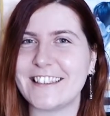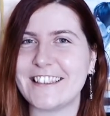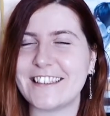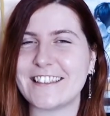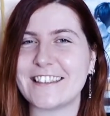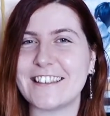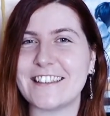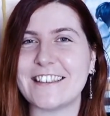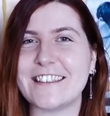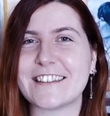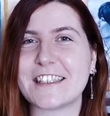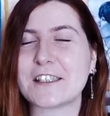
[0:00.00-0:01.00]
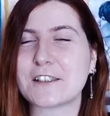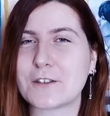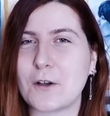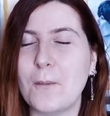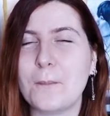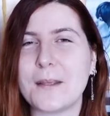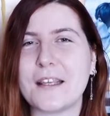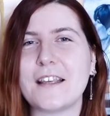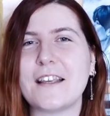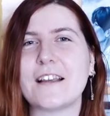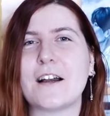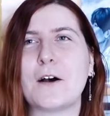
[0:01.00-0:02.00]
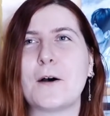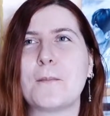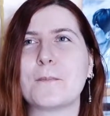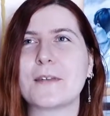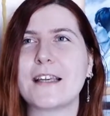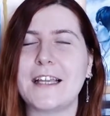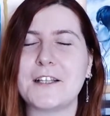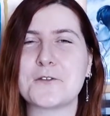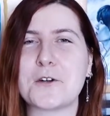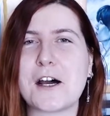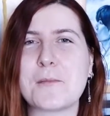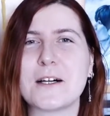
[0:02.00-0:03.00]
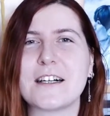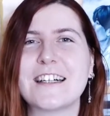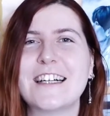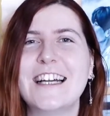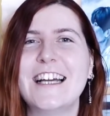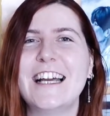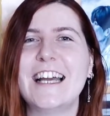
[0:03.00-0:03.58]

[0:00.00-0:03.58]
this is a zombie K-drama,